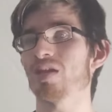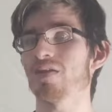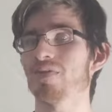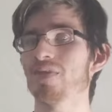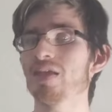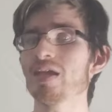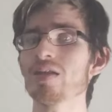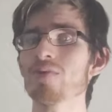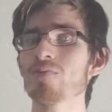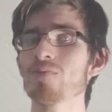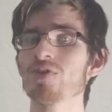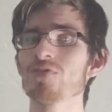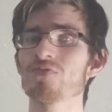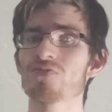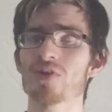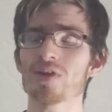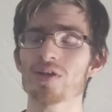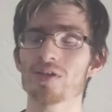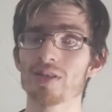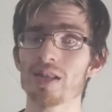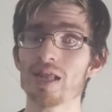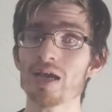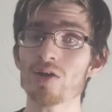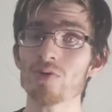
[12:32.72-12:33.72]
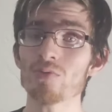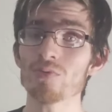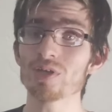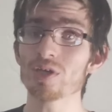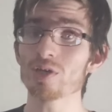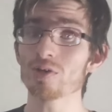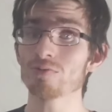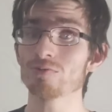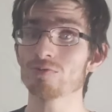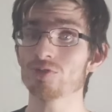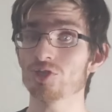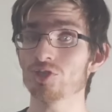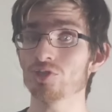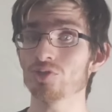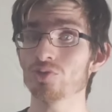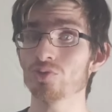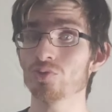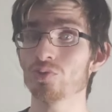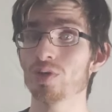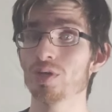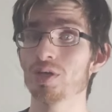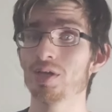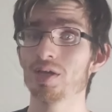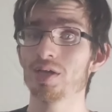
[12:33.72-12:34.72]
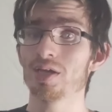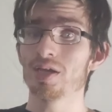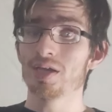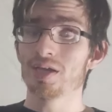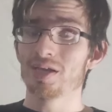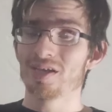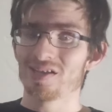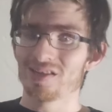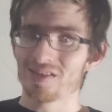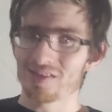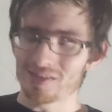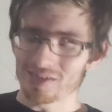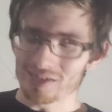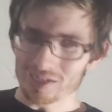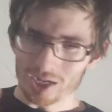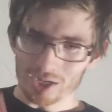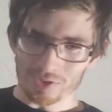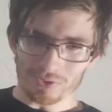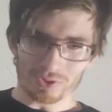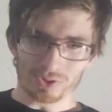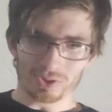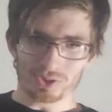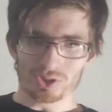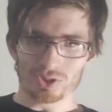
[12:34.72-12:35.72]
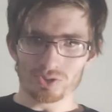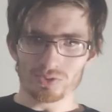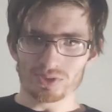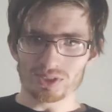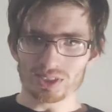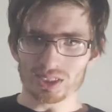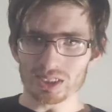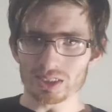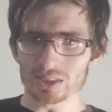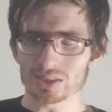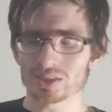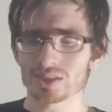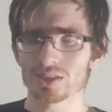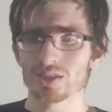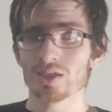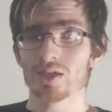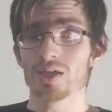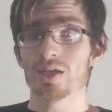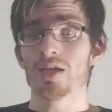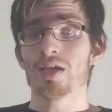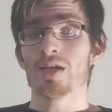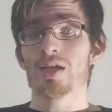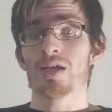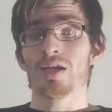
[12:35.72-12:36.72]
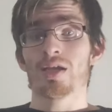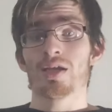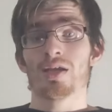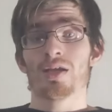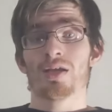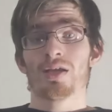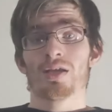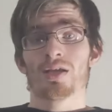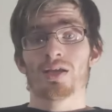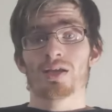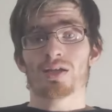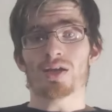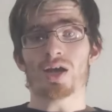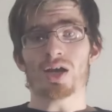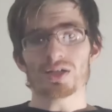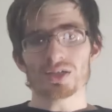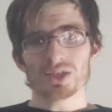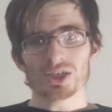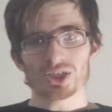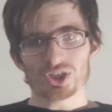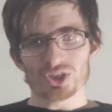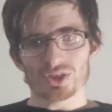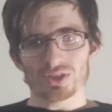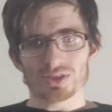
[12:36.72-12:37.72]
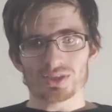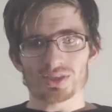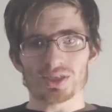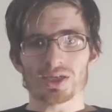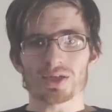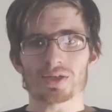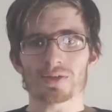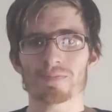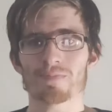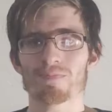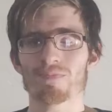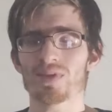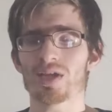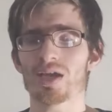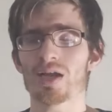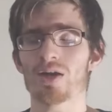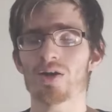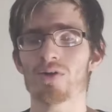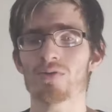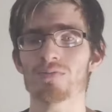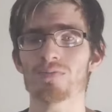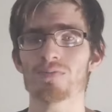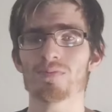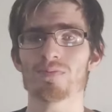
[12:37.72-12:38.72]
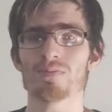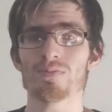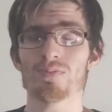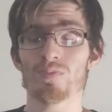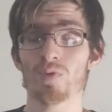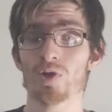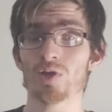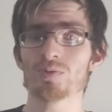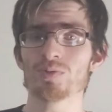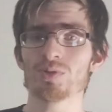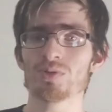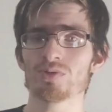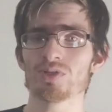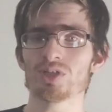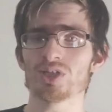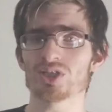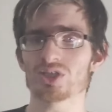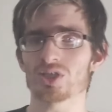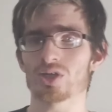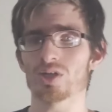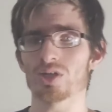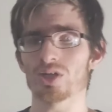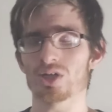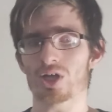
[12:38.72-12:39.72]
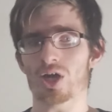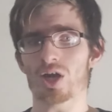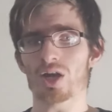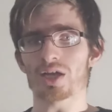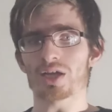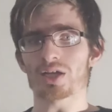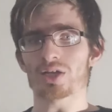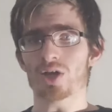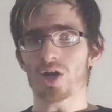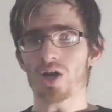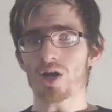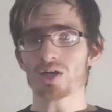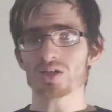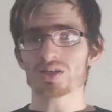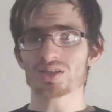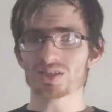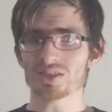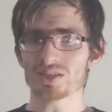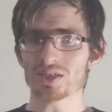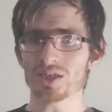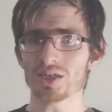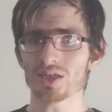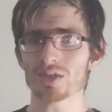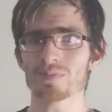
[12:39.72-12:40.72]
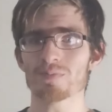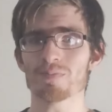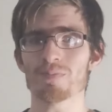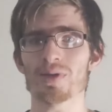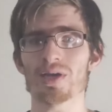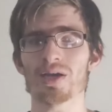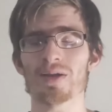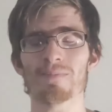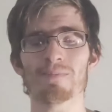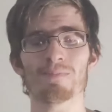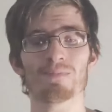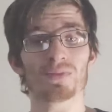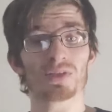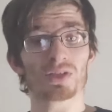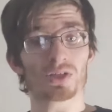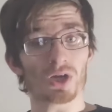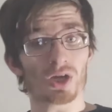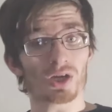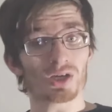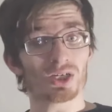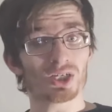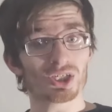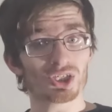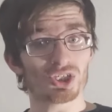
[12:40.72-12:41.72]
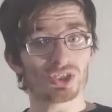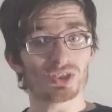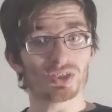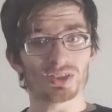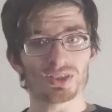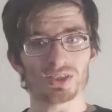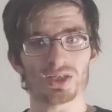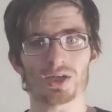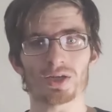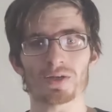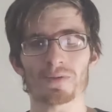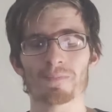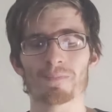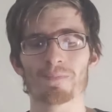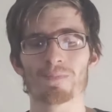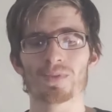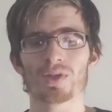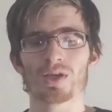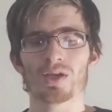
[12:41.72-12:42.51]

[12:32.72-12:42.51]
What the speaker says: then now we go to the other two syncs. Cognition Sync. Now, most people just call it Cog Sync, but Cognition Sync.